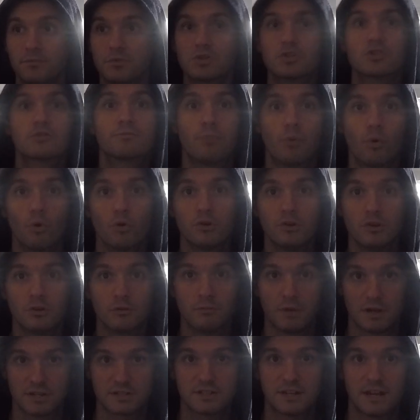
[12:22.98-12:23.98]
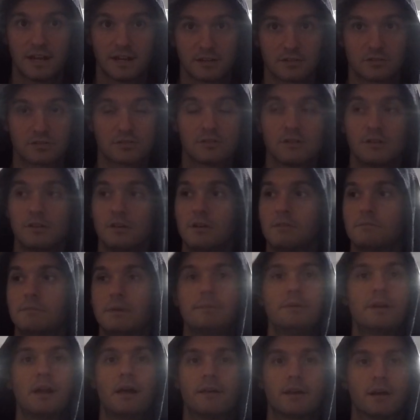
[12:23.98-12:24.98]
sportier Mustangs.
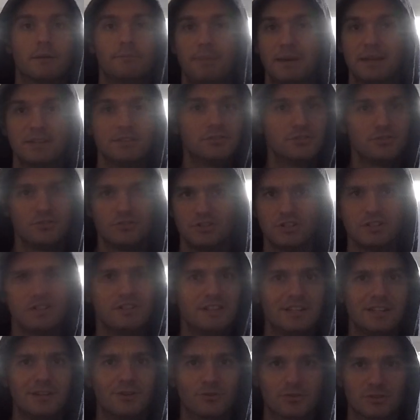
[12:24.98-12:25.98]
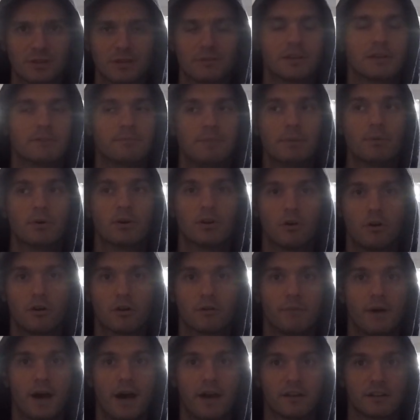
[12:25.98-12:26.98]
Maybe not like a base GT or something. People get
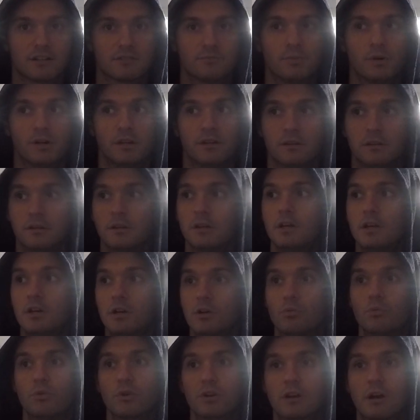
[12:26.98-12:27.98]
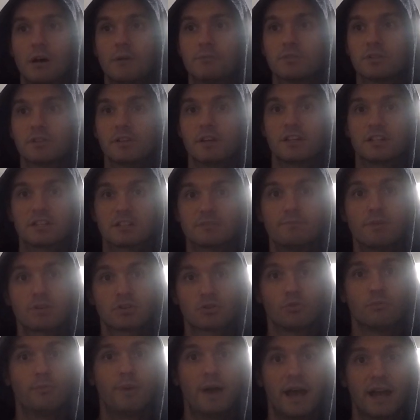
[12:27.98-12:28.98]
automatics, but when it comes to like
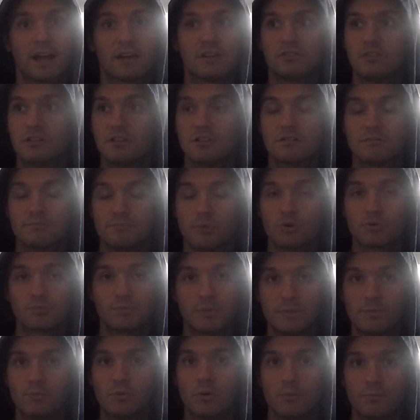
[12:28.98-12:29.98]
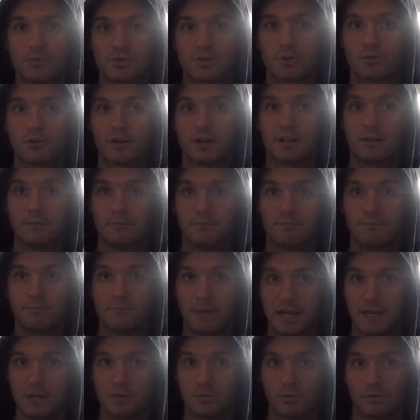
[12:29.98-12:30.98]
special packages, most people, I'm sure, are getting
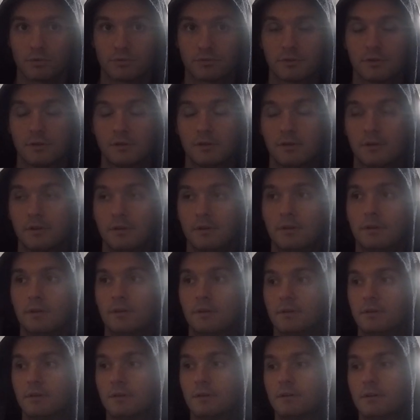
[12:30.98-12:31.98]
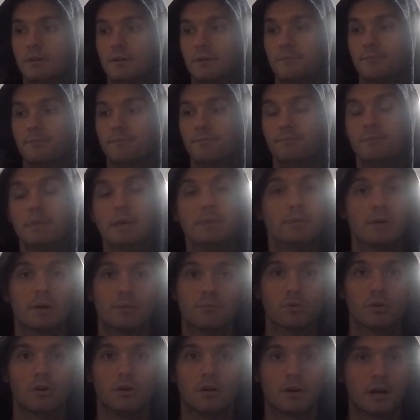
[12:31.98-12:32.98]
manuals. Maybe
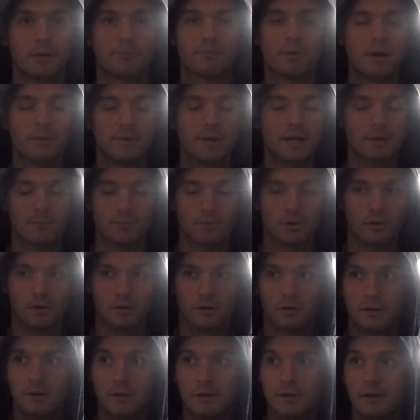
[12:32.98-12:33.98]
I'm wrong. I probably am wrong.